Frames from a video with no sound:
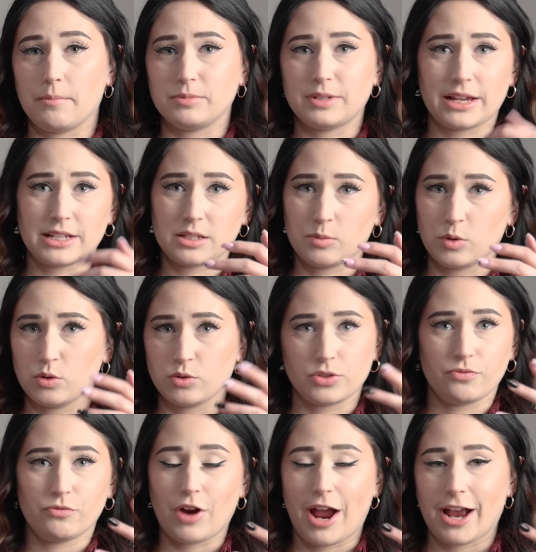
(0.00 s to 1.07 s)
decimals
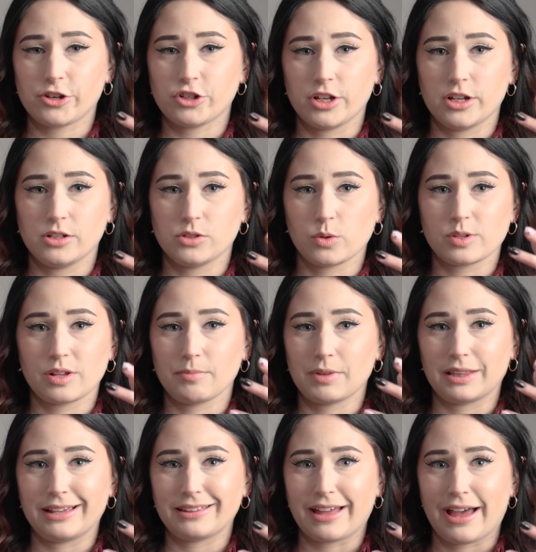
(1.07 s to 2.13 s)
and fractions or something
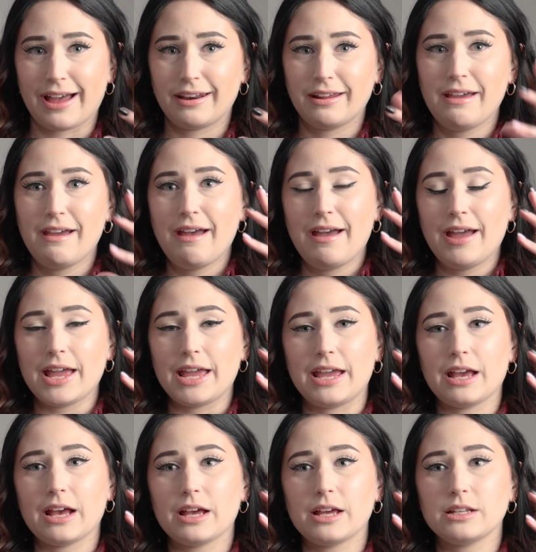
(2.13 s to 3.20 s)
like that.
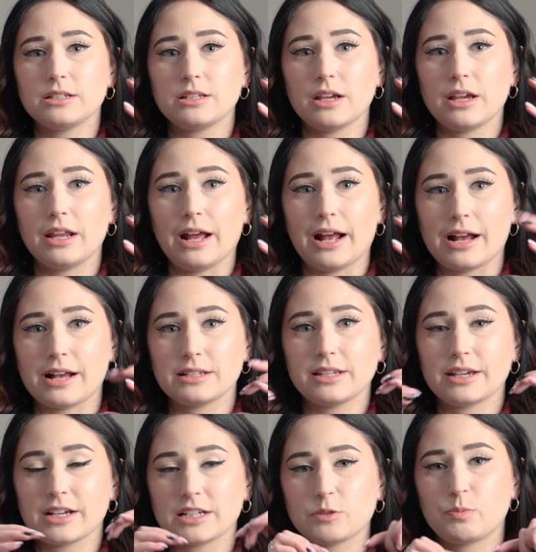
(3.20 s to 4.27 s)
And it has
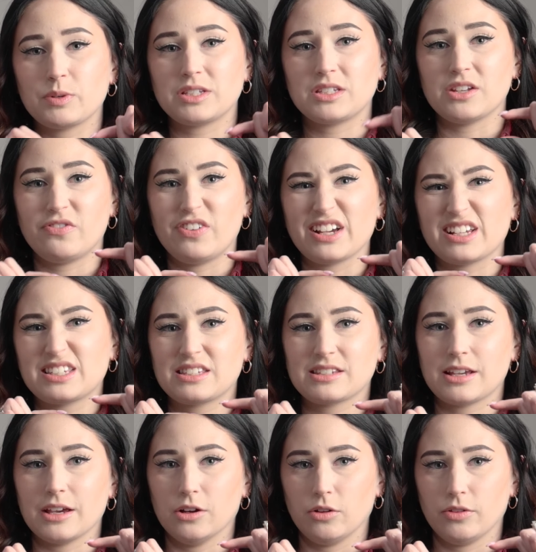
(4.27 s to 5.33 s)
like a specific
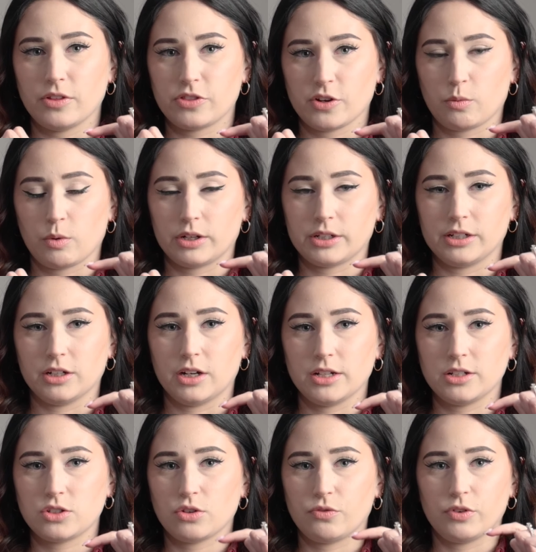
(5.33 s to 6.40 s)
skill that they're working
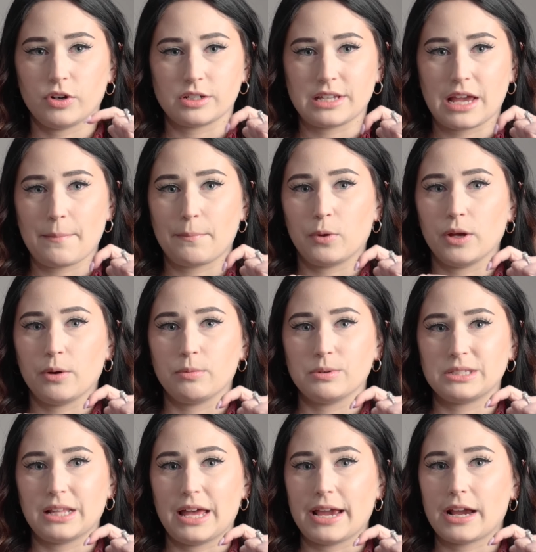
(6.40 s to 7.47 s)
on. So for example, it
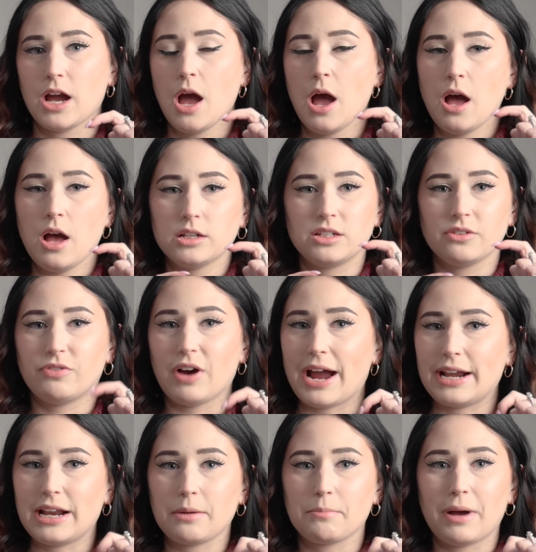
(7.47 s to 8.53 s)
was like
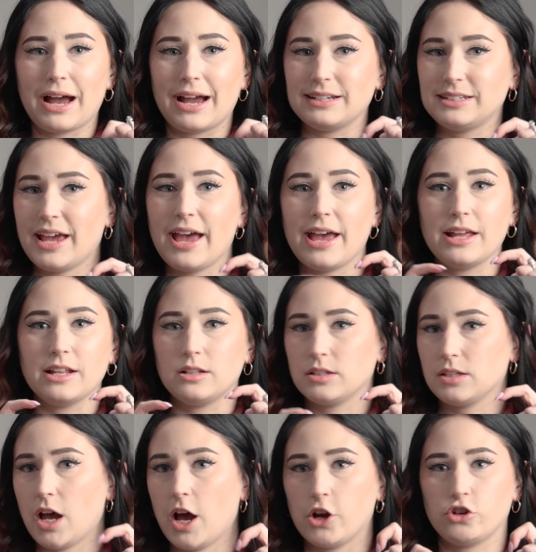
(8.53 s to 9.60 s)
dividing by
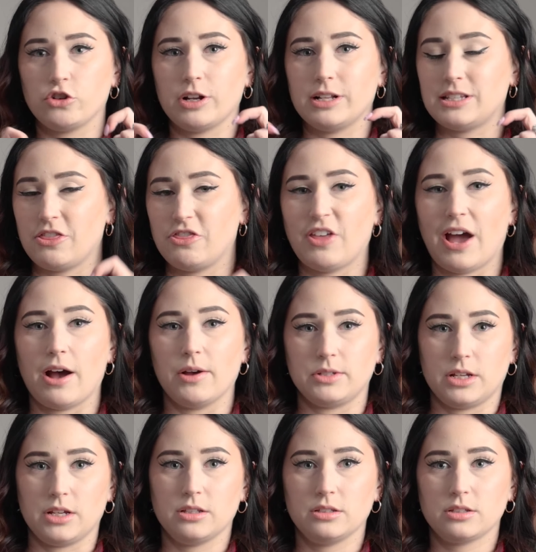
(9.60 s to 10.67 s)
tens, hundreds, and
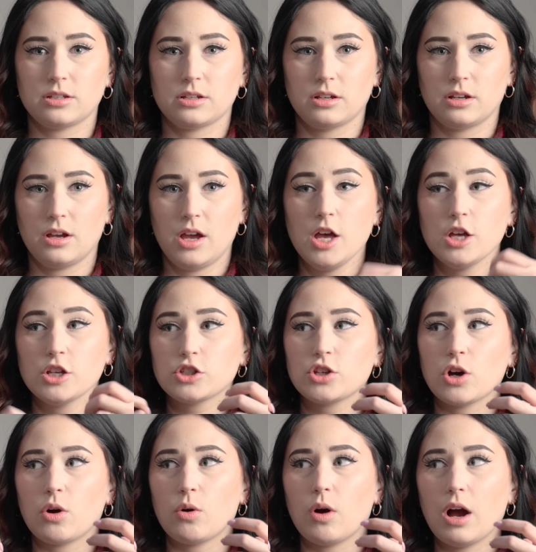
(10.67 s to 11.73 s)
thousands.
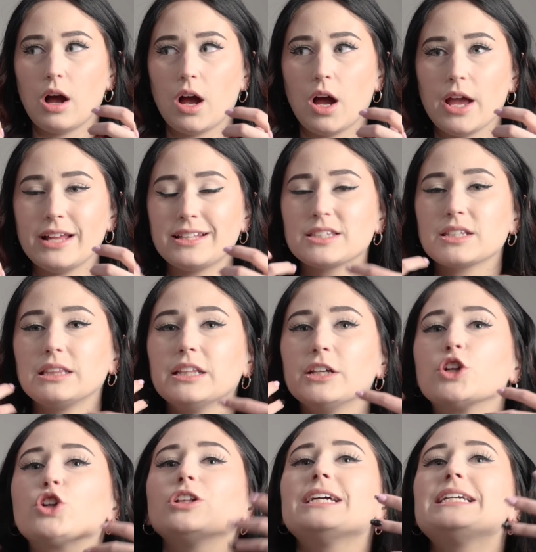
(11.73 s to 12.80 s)
So it's
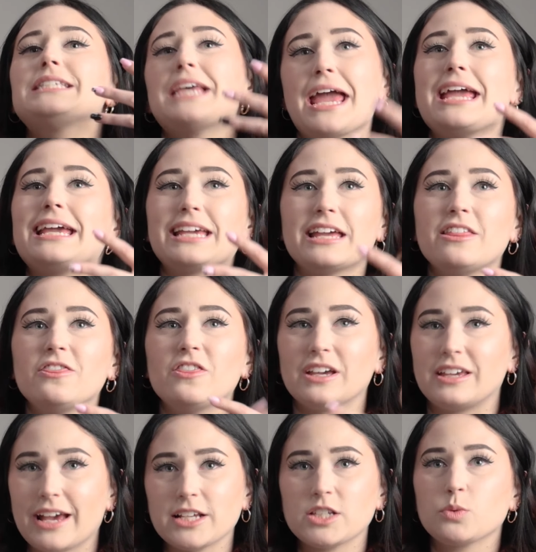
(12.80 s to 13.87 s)
literally taken the
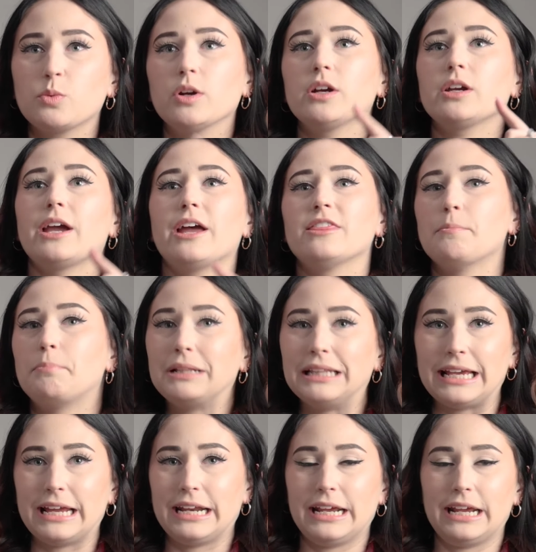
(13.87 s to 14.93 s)
guesswork and the
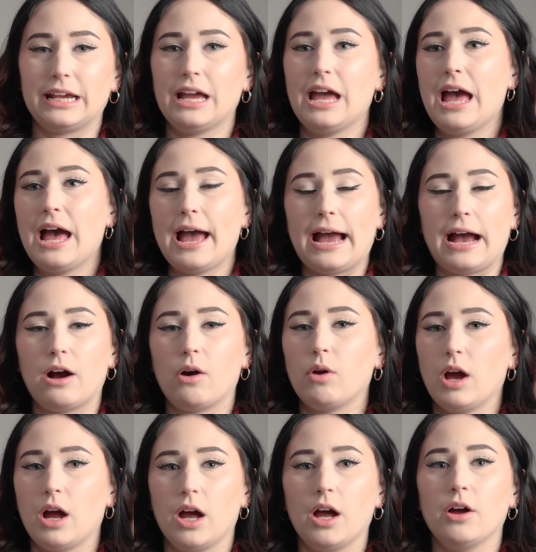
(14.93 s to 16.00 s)
planning
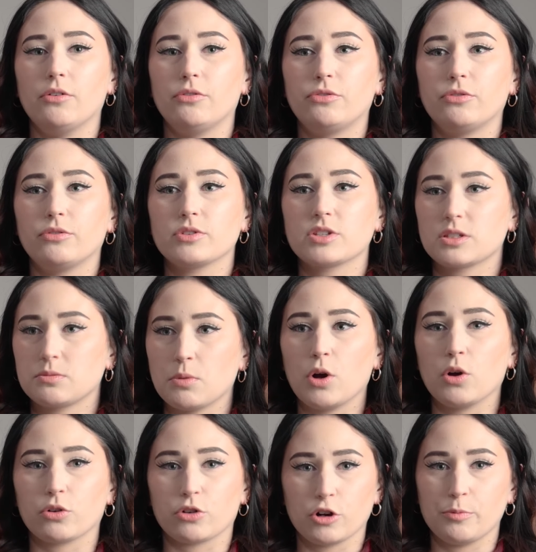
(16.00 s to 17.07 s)
out of
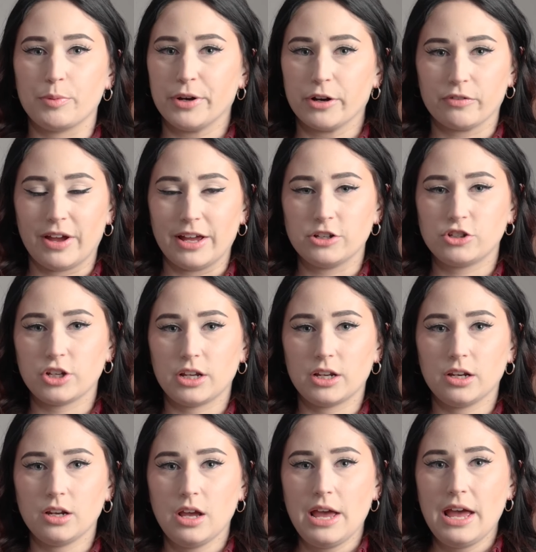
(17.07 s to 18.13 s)
small group
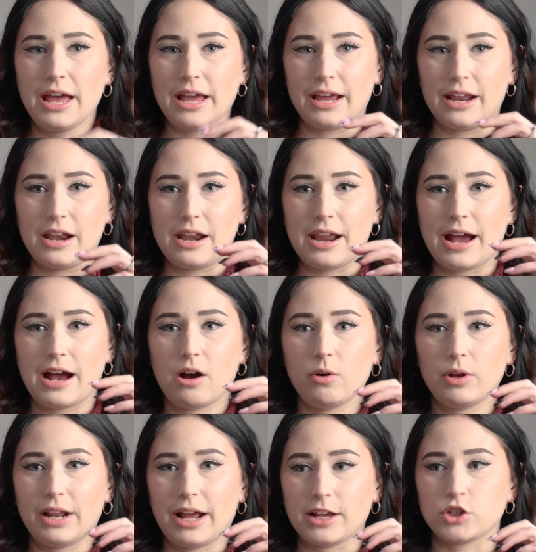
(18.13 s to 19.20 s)
intervention, and now
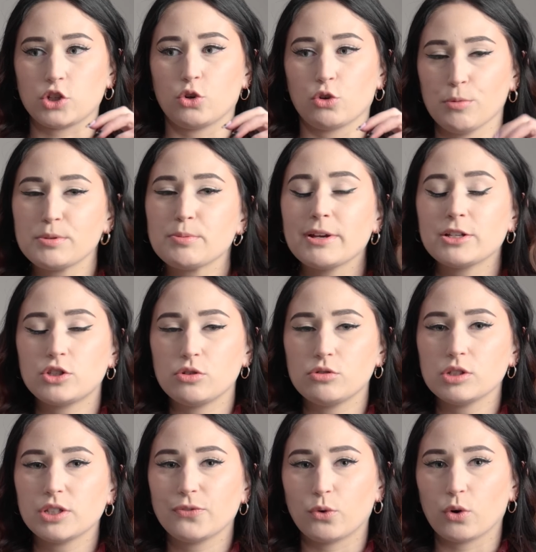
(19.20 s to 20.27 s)
it has grouped my
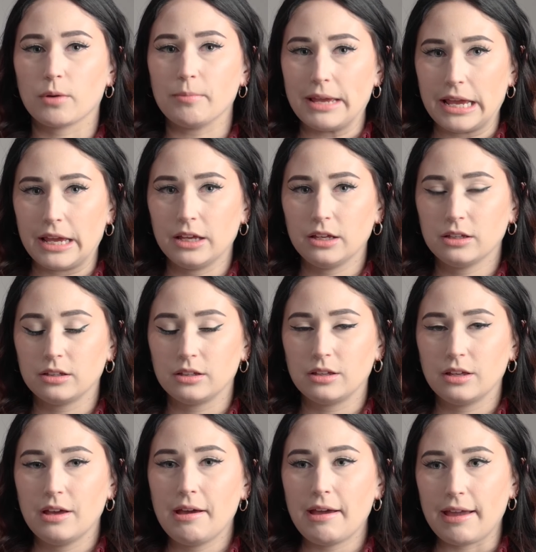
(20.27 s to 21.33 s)
students for me,
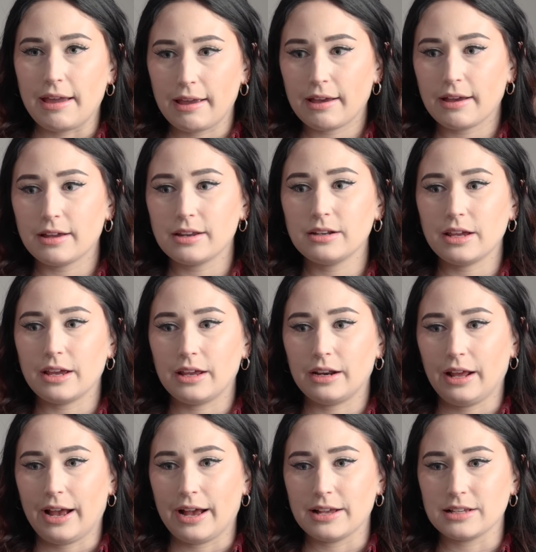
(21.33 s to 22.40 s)
and
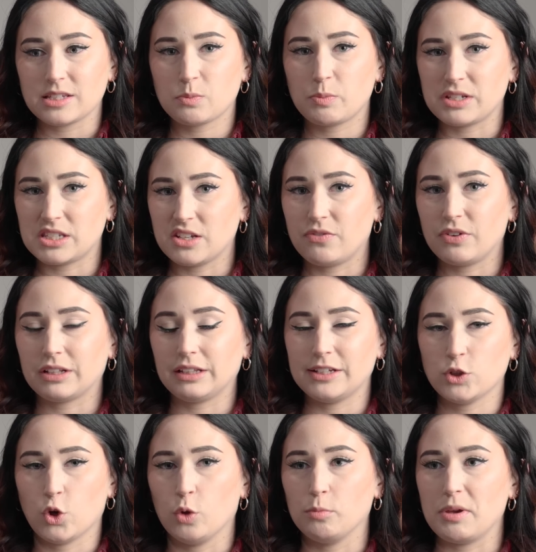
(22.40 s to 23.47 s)
it has specifically
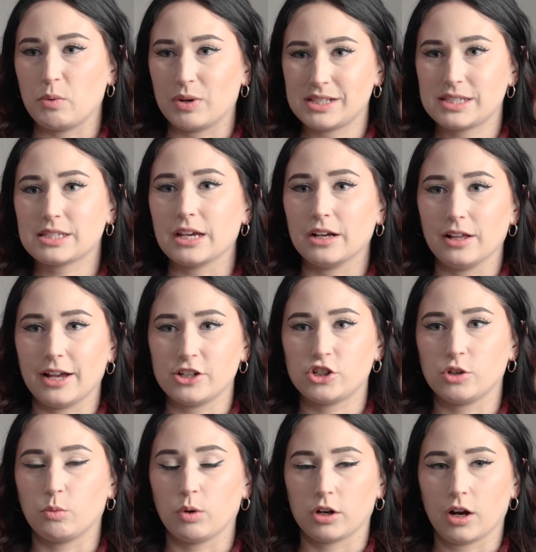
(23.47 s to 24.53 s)
told me what skill I
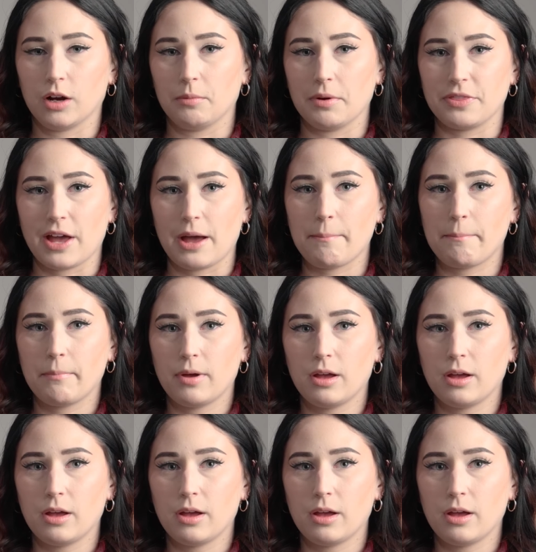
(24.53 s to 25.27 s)
should work on with them.